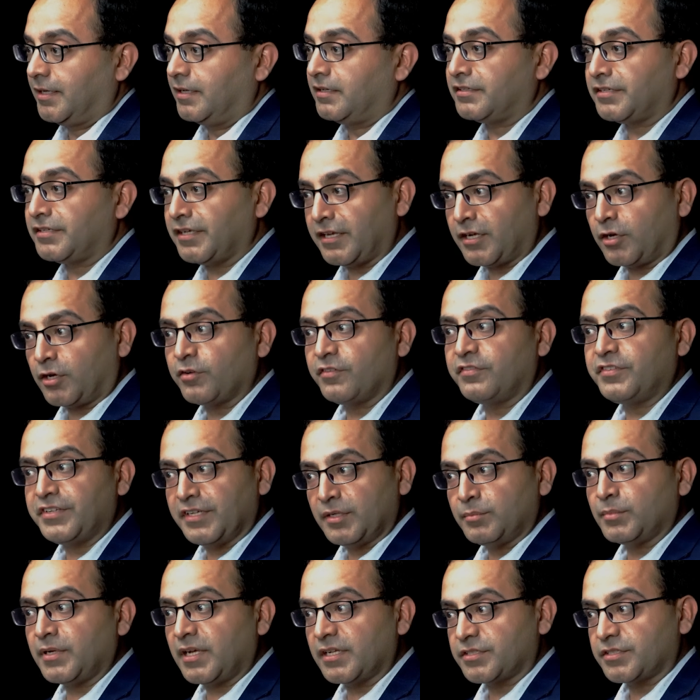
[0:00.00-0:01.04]
10 out of
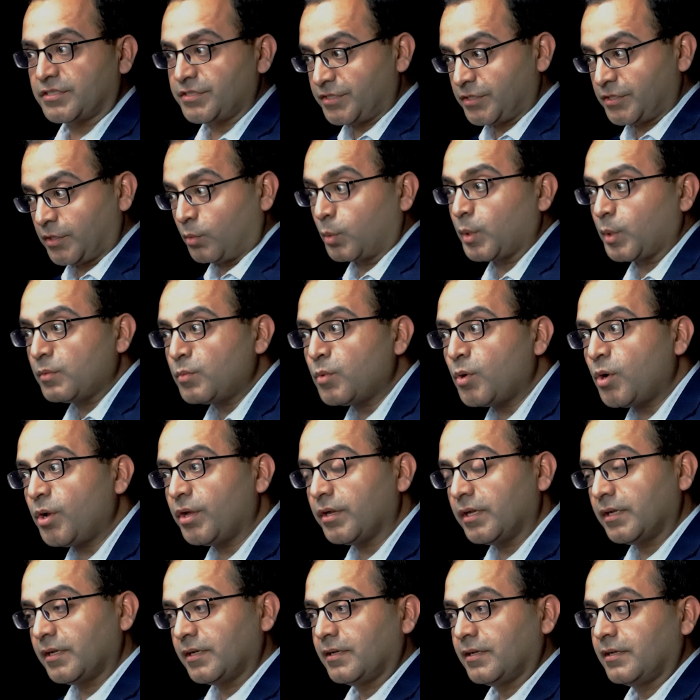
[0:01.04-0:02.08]
10 matches, we
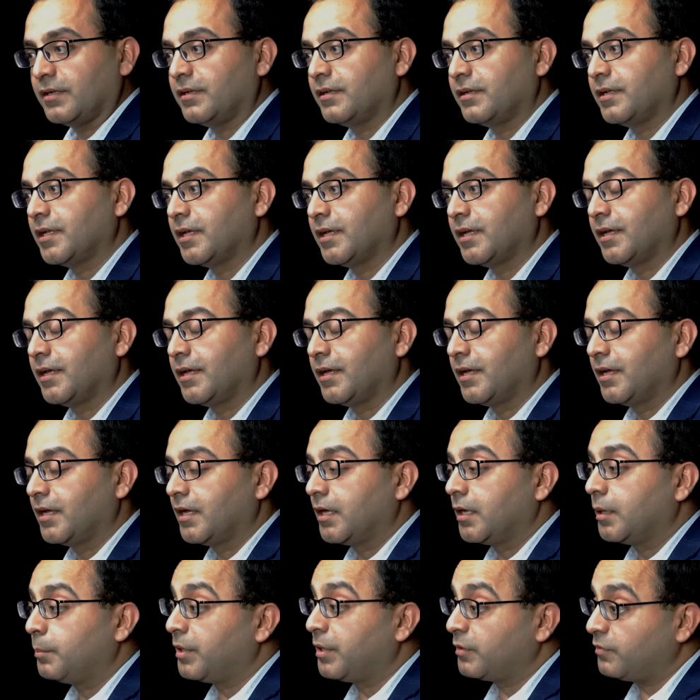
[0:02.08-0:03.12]
won.
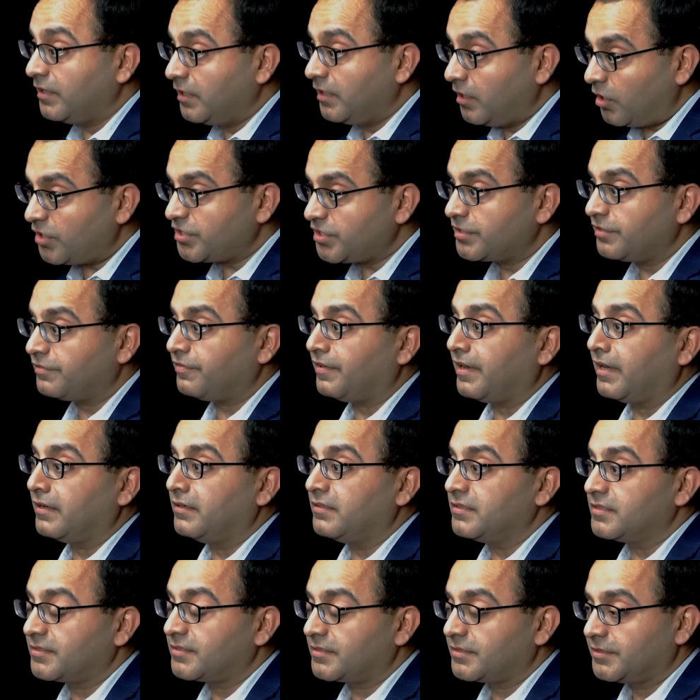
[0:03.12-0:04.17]
But we lost the
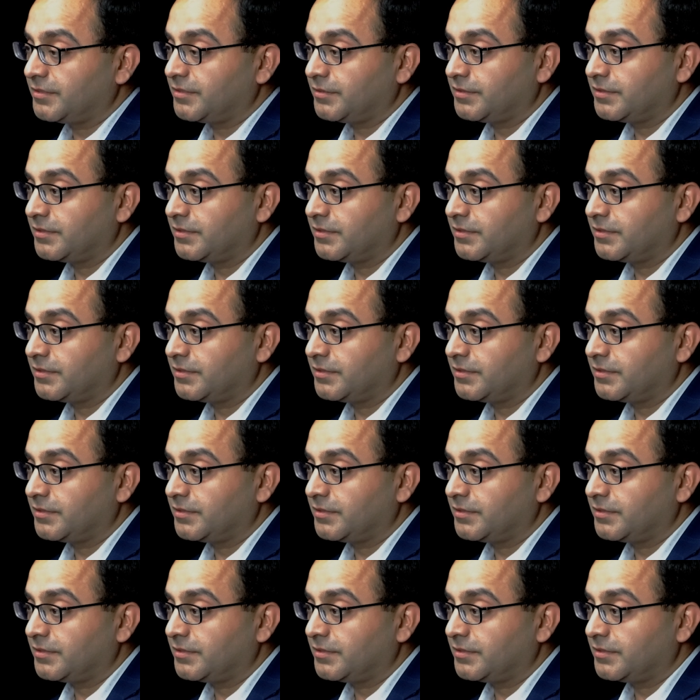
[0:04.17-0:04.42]
finals.